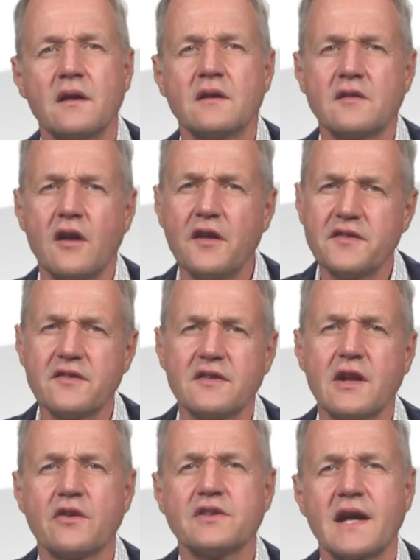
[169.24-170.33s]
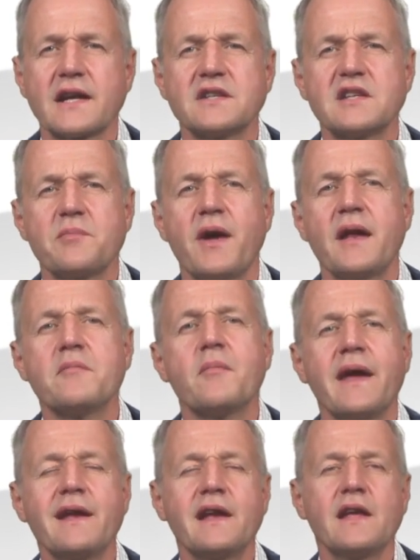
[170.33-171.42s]
The losses in a conductor depend
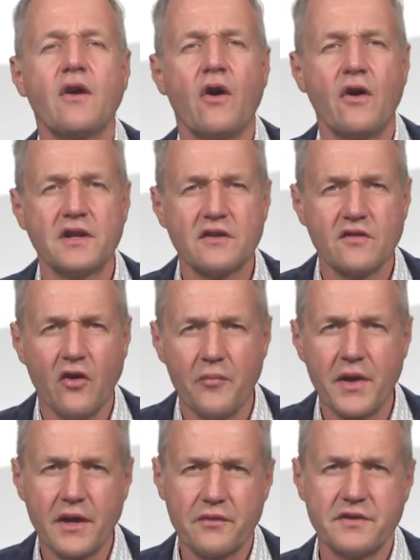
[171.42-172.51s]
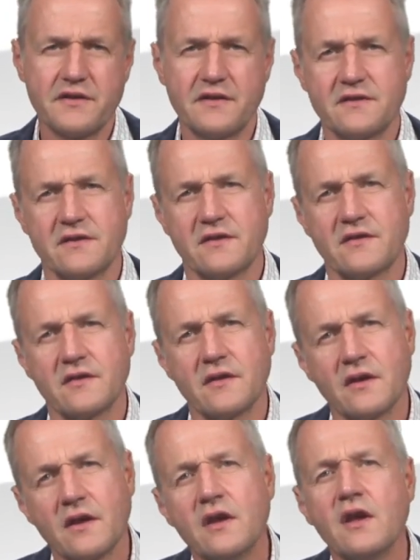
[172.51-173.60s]
mainly on its ohmic resistance.
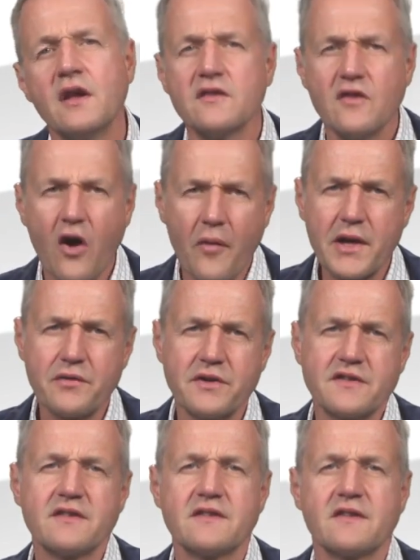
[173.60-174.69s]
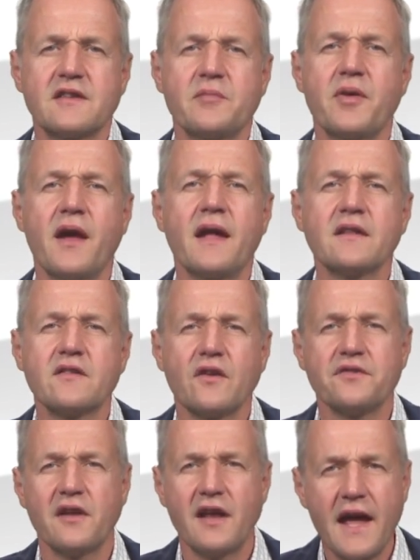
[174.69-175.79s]
The ohmic resistance depends
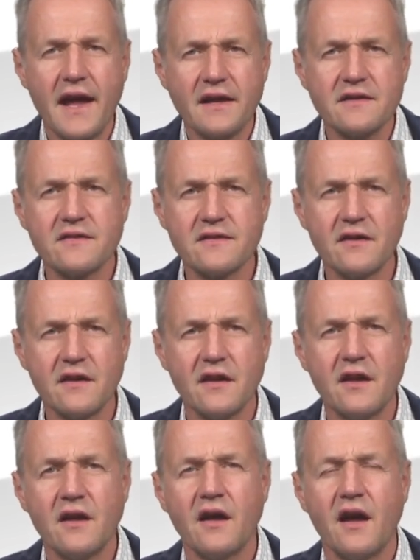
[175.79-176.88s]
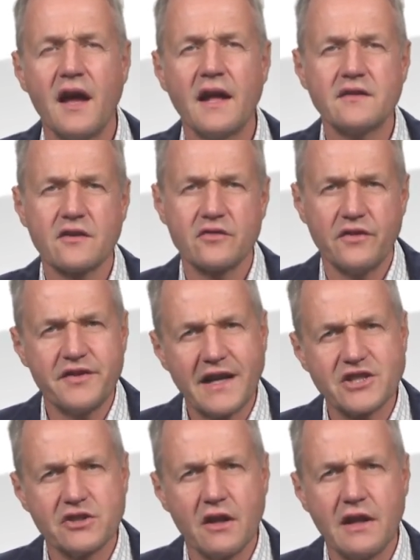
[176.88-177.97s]
on the length and the
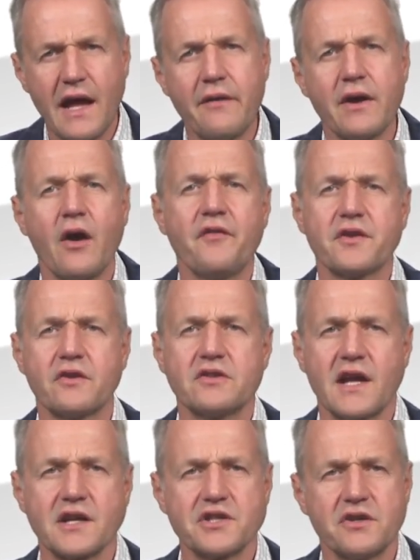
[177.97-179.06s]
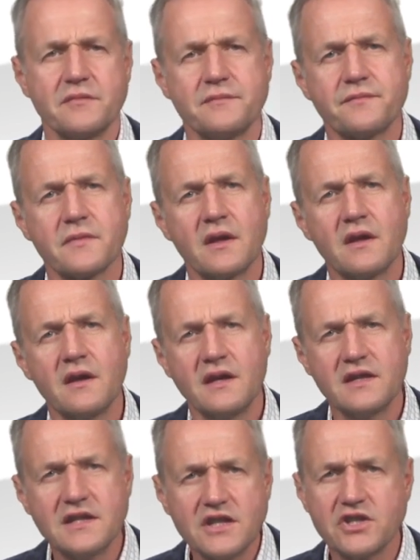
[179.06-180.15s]
cross-sectional area of the conductor.
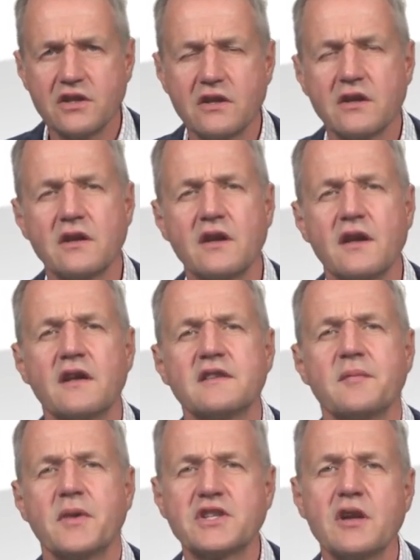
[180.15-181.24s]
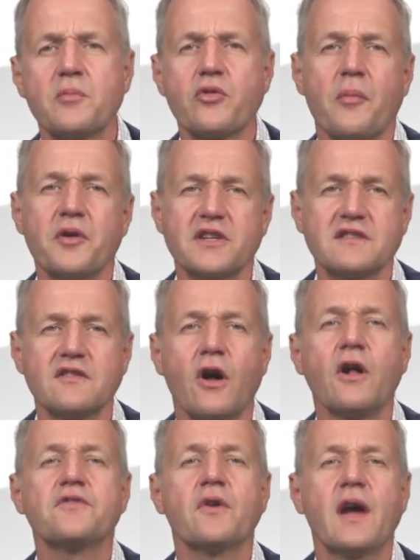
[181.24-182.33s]
In addition, the material properties
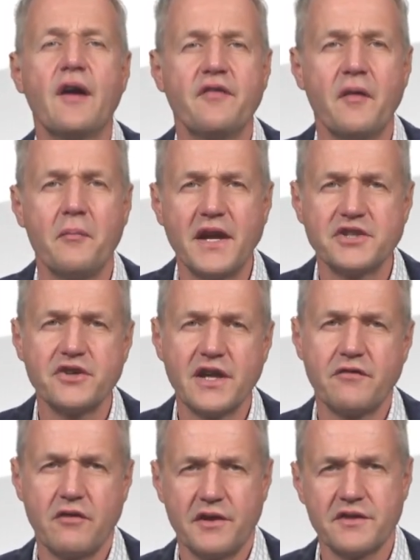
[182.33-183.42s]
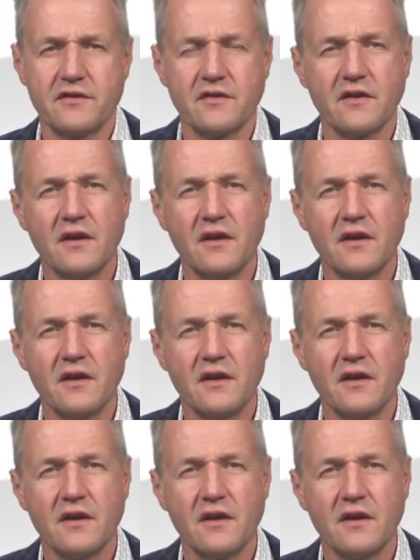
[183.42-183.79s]
also have a major influence.